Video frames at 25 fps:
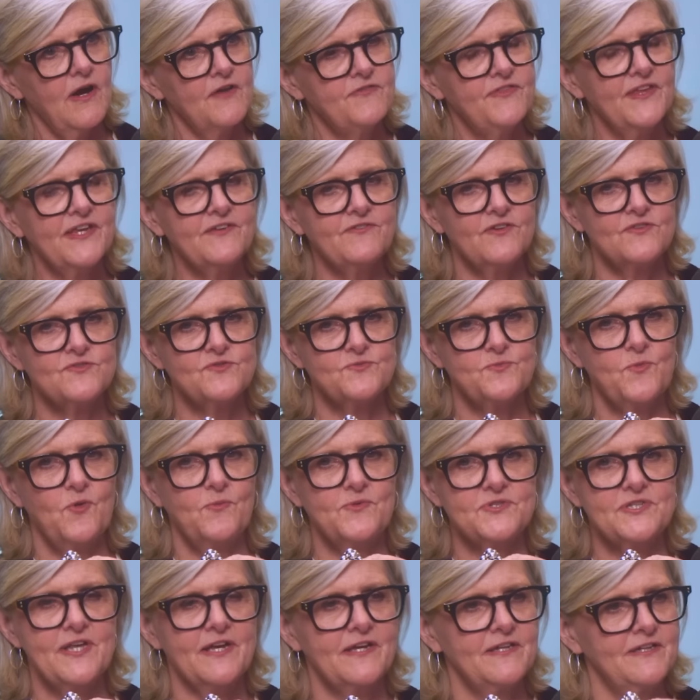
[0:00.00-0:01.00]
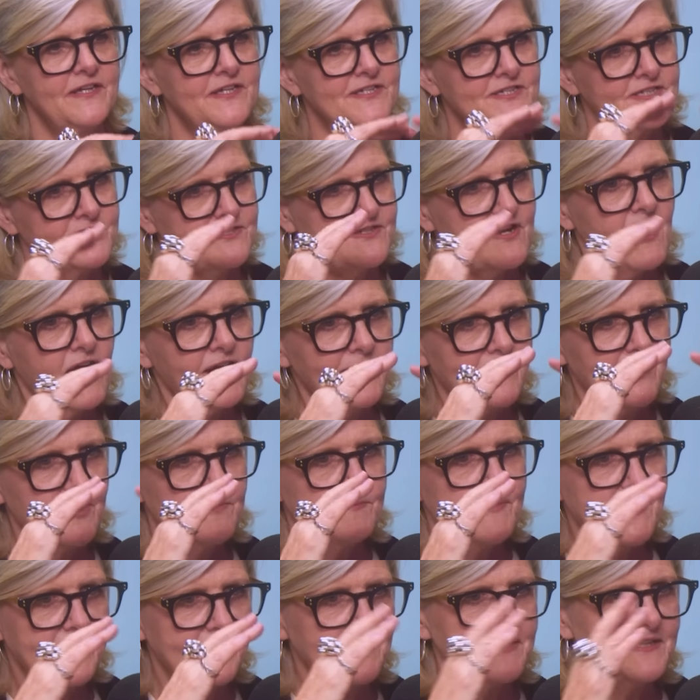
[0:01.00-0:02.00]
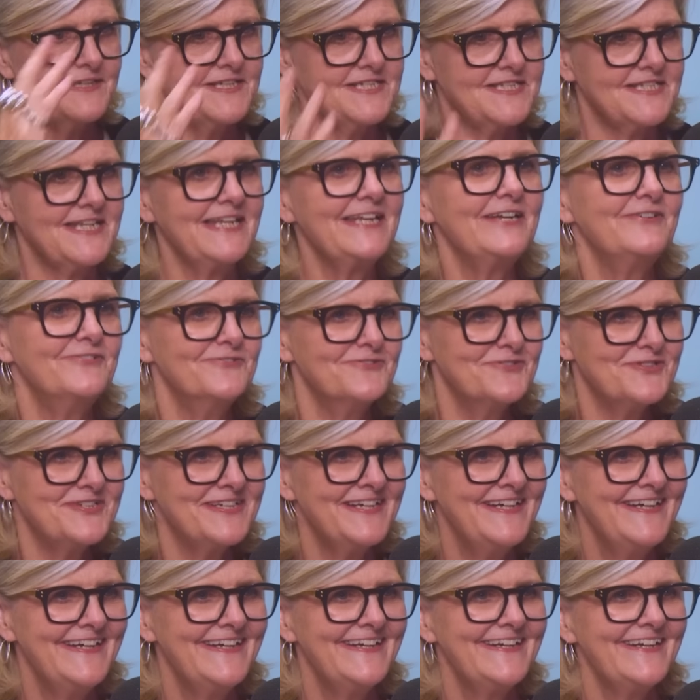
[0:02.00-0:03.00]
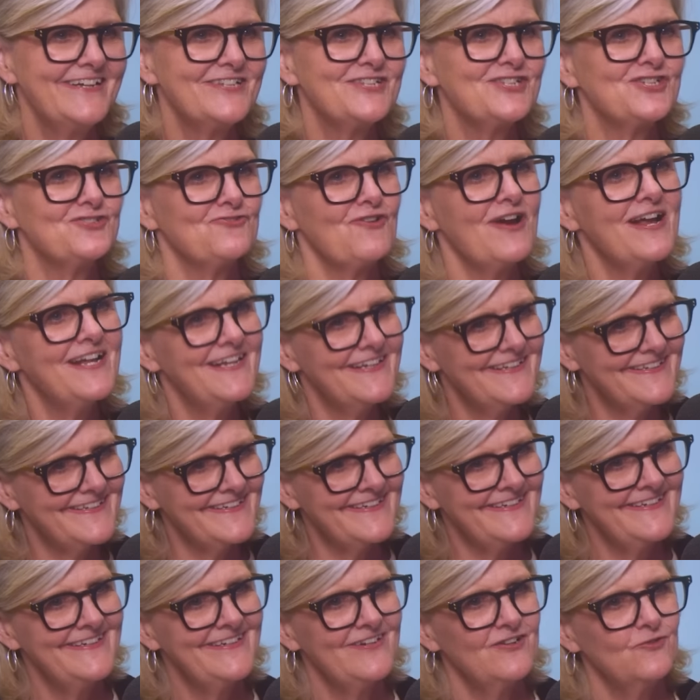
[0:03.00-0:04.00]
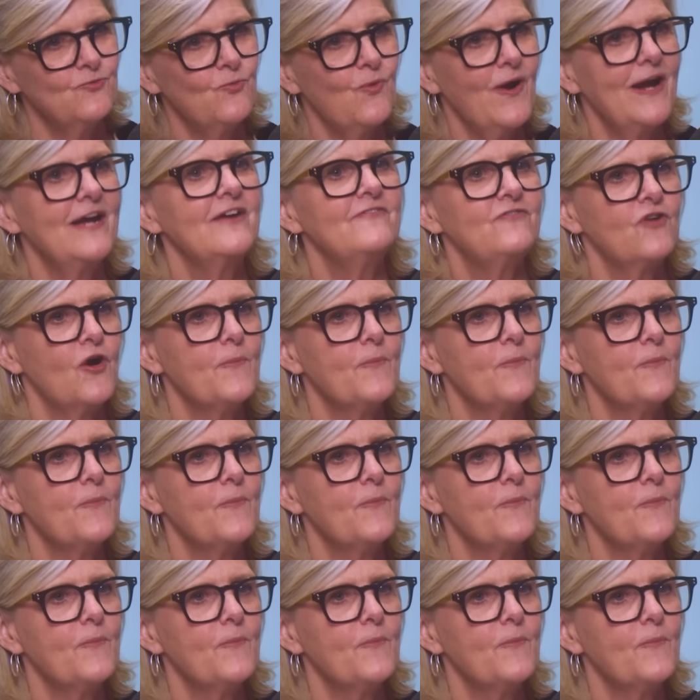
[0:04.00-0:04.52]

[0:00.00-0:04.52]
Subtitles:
I think of it as almost like an entirely hermetically sealed Australian way of